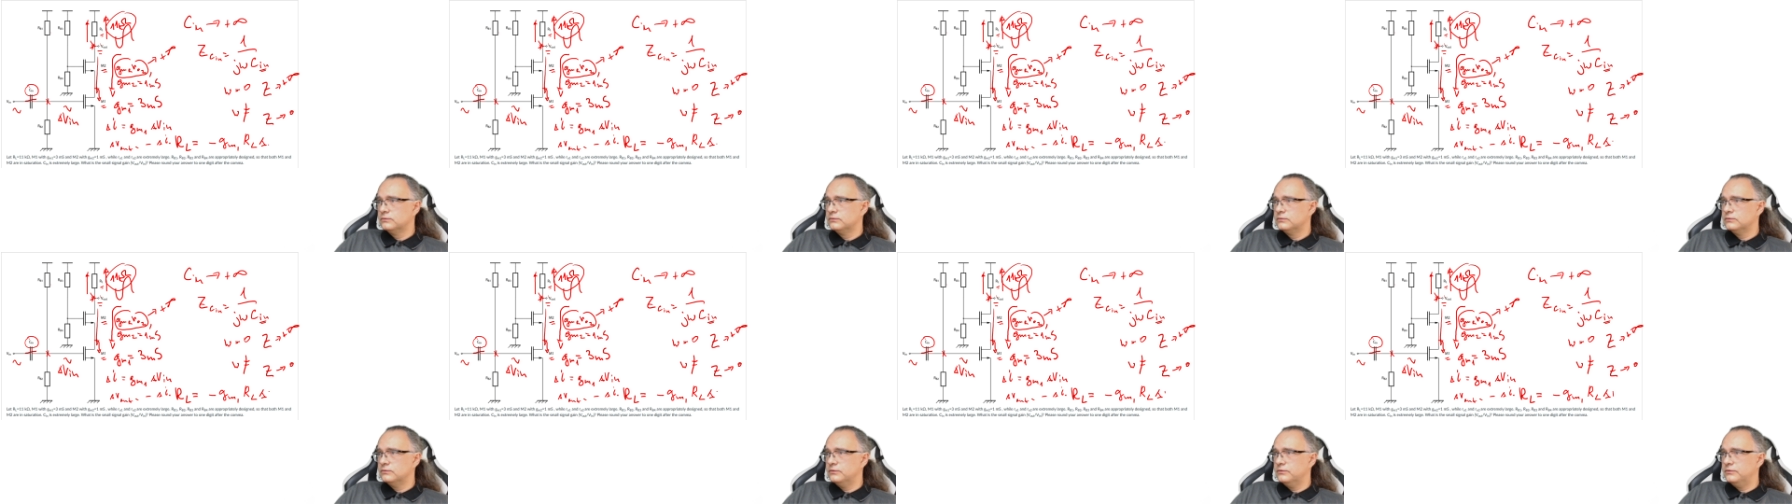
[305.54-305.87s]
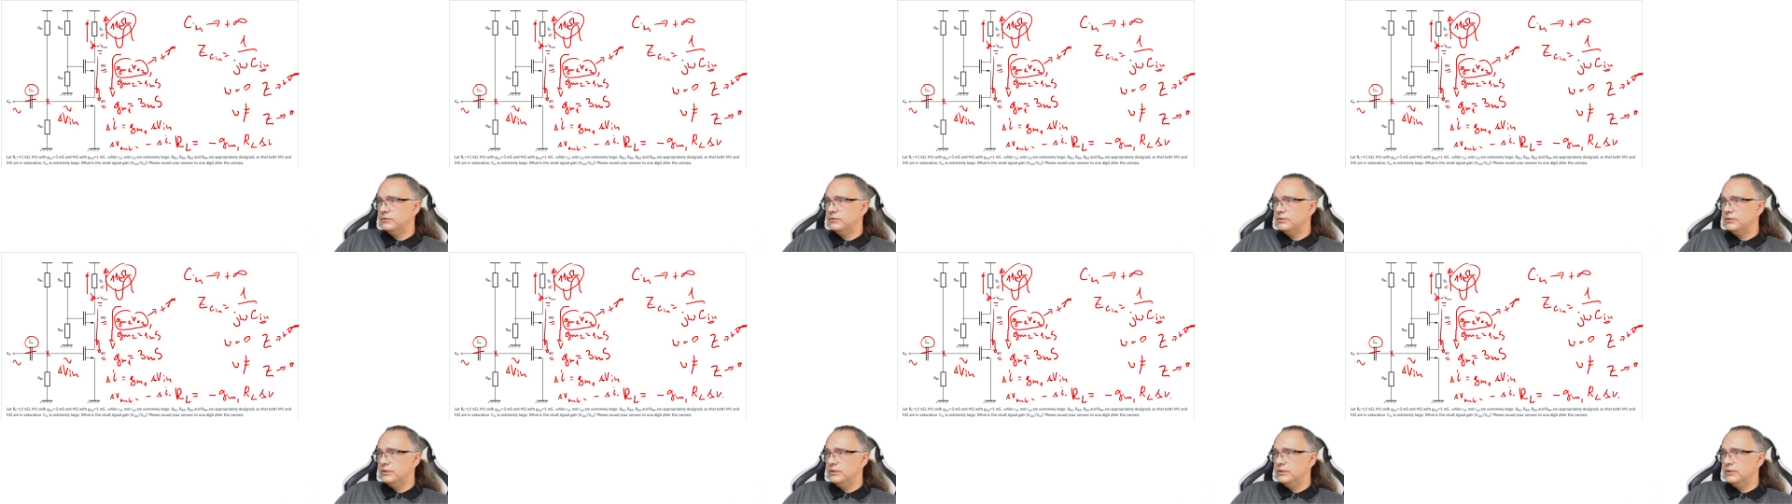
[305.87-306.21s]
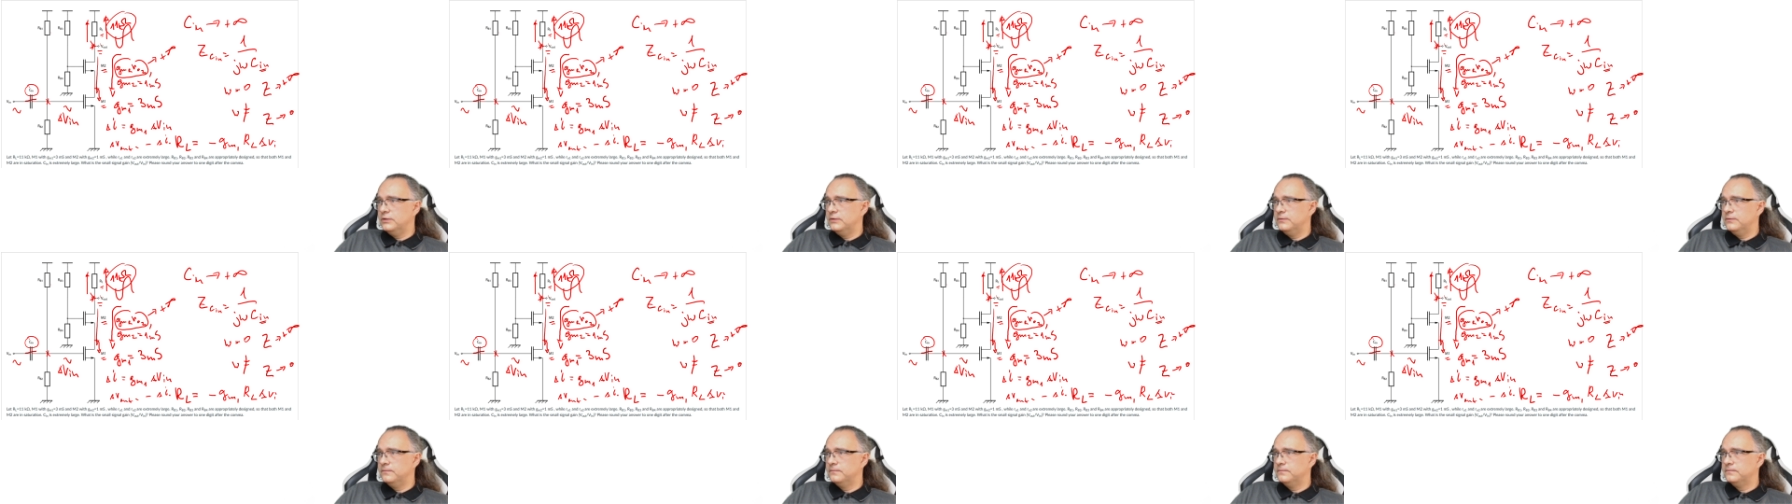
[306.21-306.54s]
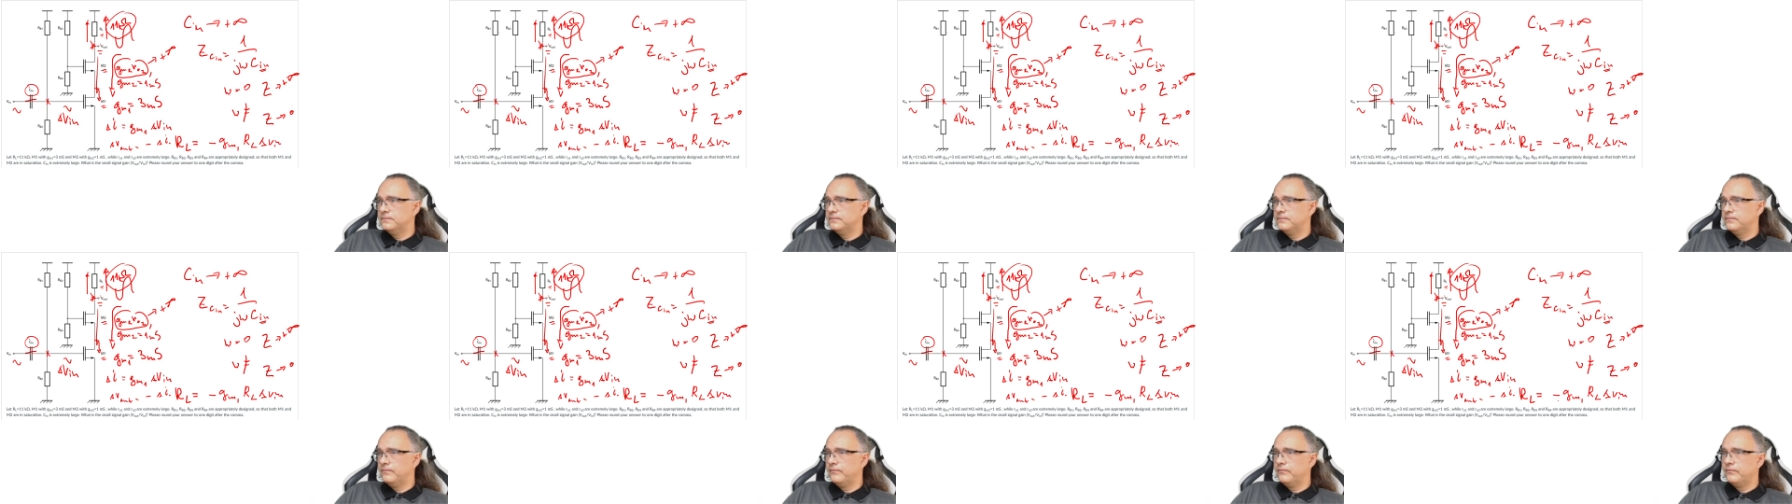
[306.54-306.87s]
V in.
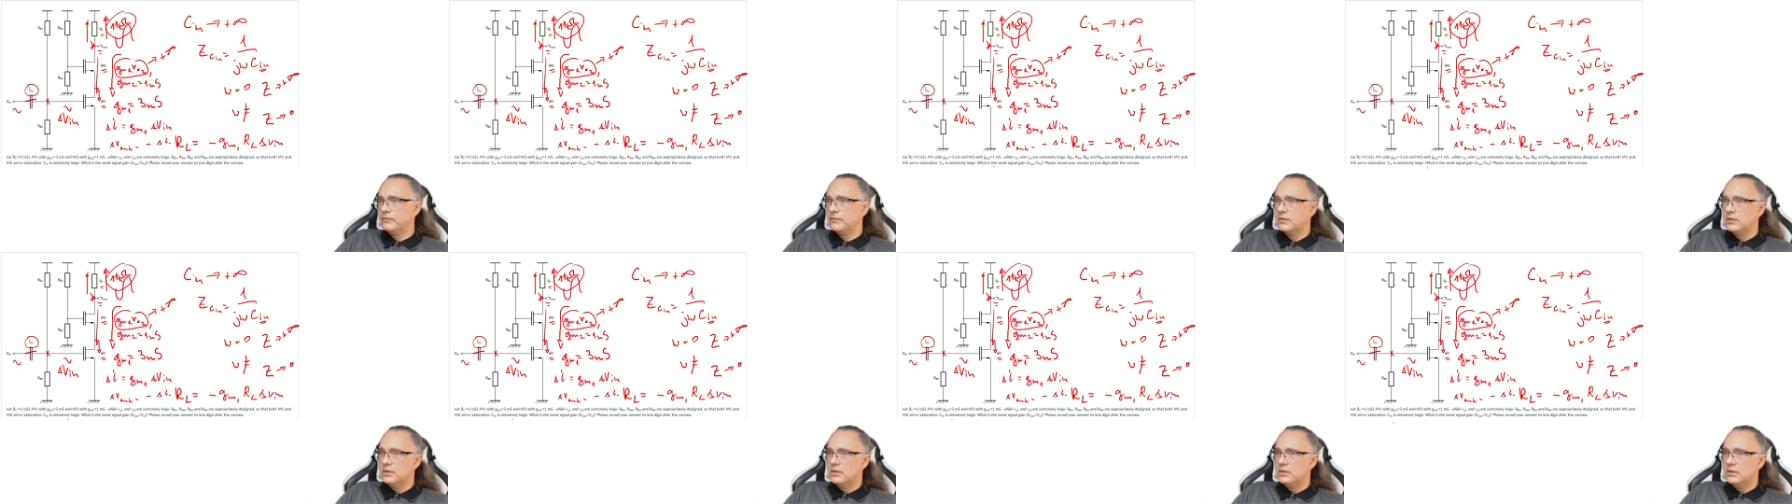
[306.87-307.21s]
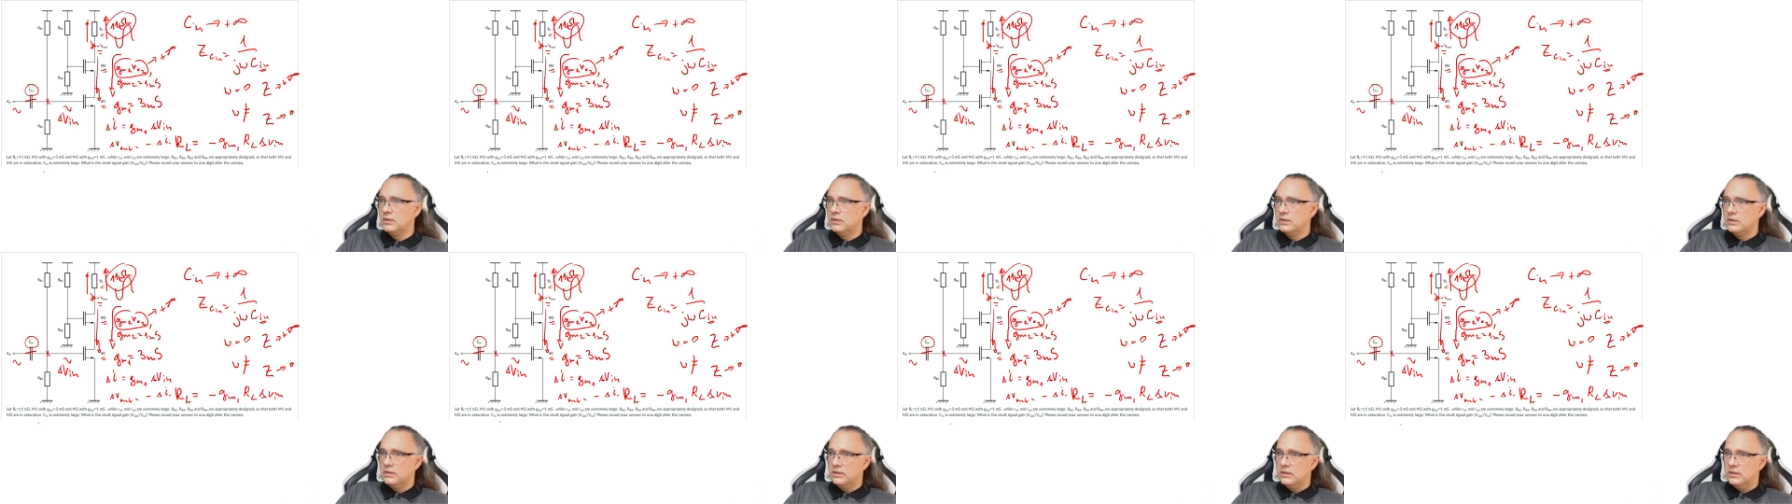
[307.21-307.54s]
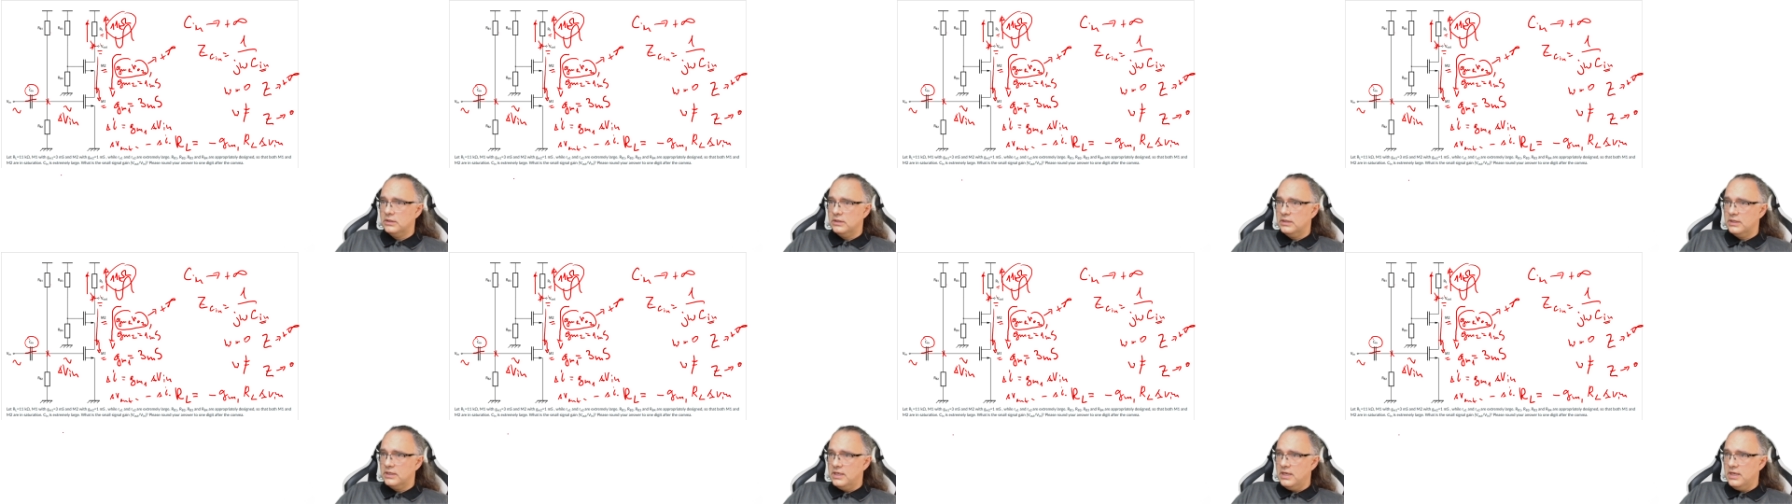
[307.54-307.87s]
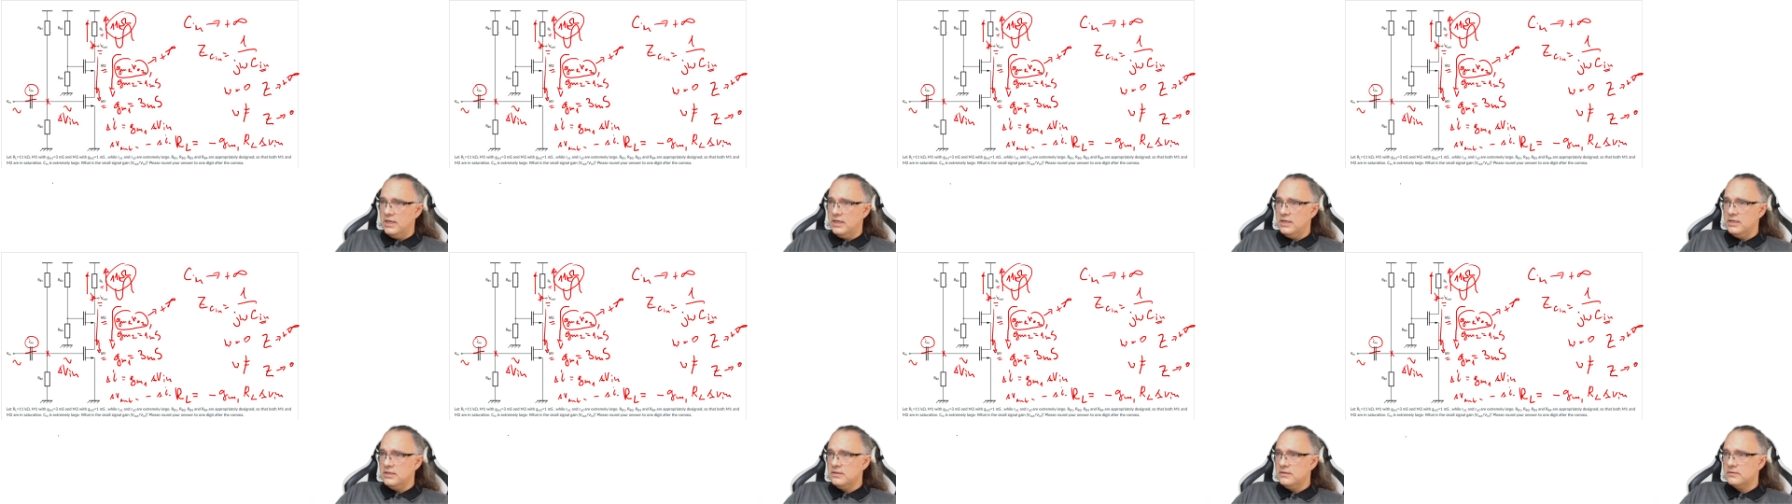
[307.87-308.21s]
The
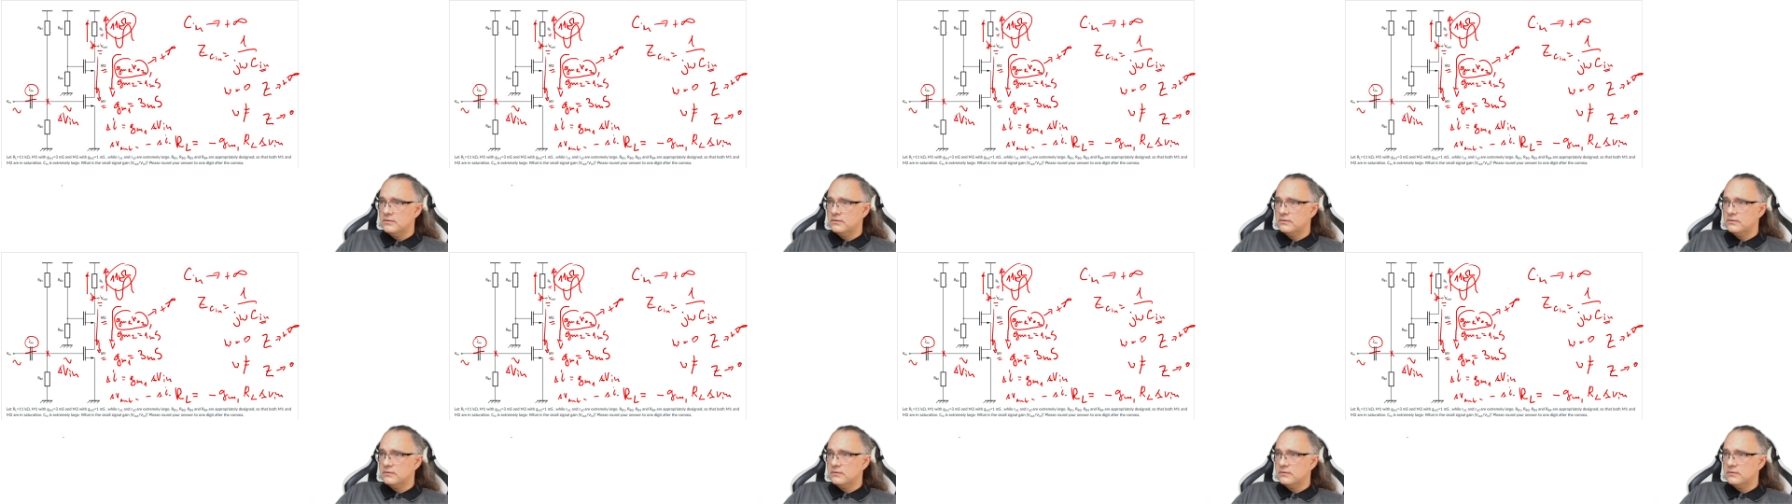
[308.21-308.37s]
gain